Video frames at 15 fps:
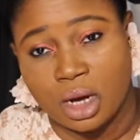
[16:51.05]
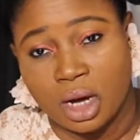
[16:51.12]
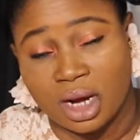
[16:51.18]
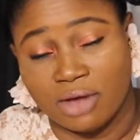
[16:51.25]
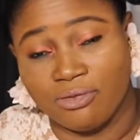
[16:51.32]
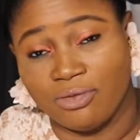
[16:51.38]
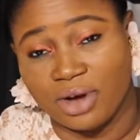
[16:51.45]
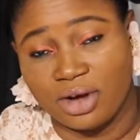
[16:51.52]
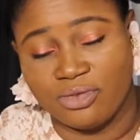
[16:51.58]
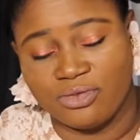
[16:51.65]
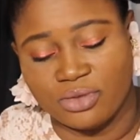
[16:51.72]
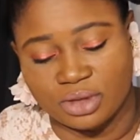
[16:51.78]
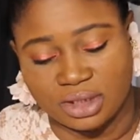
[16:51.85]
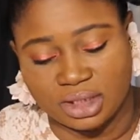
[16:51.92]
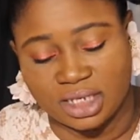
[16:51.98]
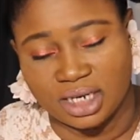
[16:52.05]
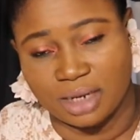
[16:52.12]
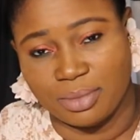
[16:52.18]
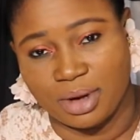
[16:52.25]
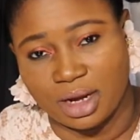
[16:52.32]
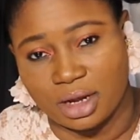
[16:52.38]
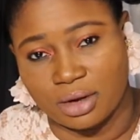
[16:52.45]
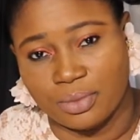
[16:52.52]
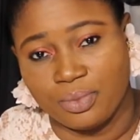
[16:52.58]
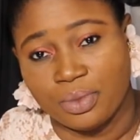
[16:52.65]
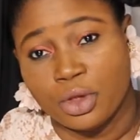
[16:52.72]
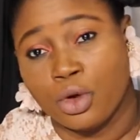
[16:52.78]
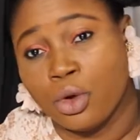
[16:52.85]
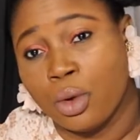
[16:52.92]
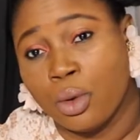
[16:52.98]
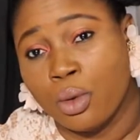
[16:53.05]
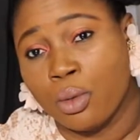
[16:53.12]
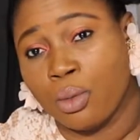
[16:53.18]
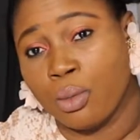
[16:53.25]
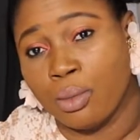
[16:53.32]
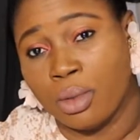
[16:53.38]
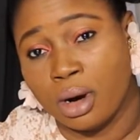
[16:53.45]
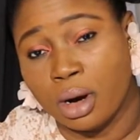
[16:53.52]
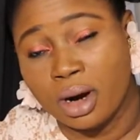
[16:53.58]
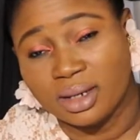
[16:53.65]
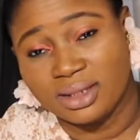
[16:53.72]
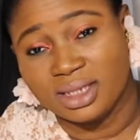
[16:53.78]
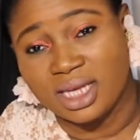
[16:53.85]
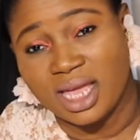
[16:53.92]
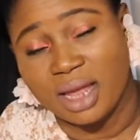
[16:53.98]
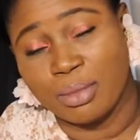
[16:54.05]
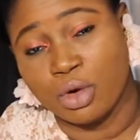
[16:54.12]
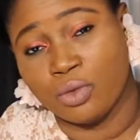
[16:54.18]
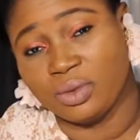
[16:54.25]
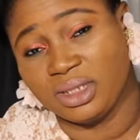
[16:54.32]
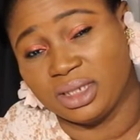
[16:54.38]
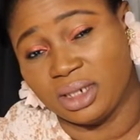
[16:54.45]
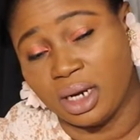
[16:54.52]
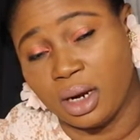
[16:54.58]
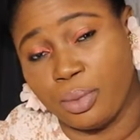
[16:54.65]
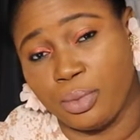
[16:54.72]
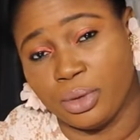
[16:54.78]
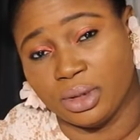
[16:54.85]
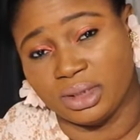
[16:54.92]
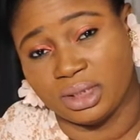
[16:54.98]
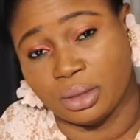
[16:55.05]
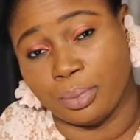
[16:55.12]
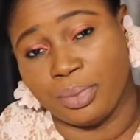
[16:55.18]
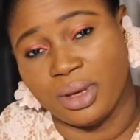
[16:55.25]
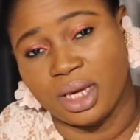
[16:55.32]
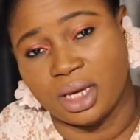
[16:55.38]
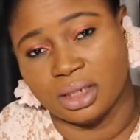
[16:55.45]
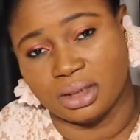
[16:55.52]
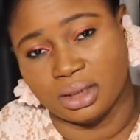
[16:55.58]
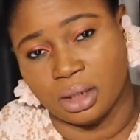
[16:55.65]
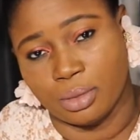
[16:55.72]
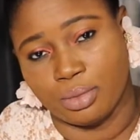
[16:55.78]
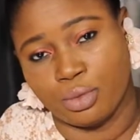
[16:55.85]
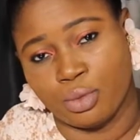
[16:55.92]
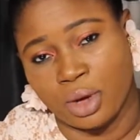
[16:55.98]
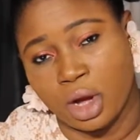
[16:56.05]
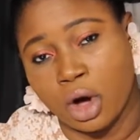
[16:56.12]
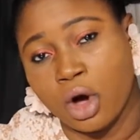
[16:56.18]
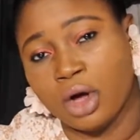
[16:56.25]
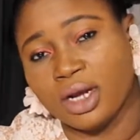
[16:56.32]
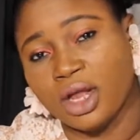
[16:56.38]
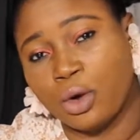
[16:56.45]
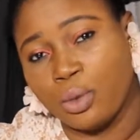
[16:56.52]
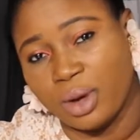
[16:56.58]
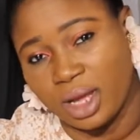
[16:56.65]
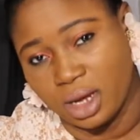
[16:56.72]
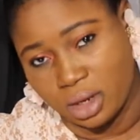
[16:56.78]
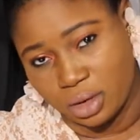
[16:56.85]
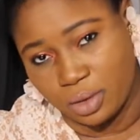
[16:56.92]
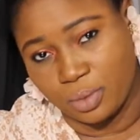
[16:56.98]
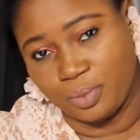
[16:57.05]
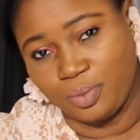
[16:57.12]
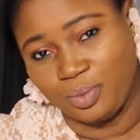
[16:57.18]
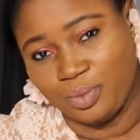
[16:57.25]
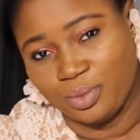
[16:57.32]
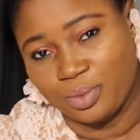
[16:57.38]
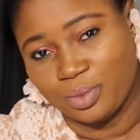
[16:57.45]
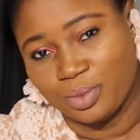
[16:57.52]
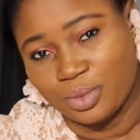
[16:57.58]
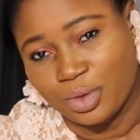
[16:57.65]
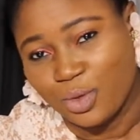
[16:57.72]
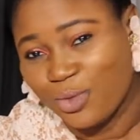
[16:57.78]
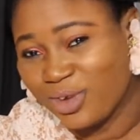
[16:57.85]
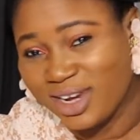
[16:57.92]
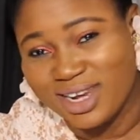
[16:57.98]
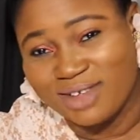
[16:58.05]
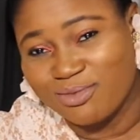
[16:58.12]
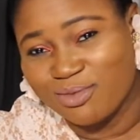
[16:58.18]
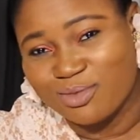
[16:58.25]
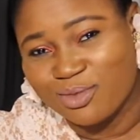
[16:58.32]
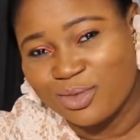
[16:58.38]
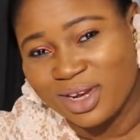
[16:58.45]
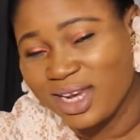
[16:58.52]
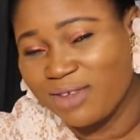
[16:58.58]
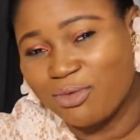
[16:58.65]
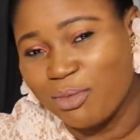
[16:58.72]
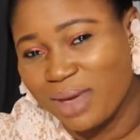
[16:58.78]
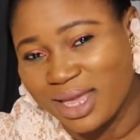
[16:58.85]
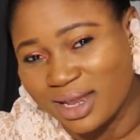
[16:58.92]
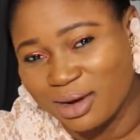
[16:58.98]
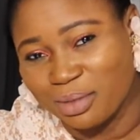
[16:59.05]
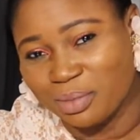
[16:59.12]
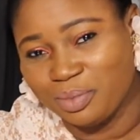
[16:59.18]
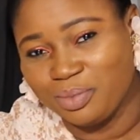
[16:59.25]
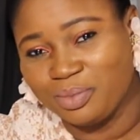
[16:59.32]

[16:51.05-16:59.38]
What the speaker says: And our very first day in America, my aunt came over to the airport to pick us up. We're on our way home. We didn't even make it home.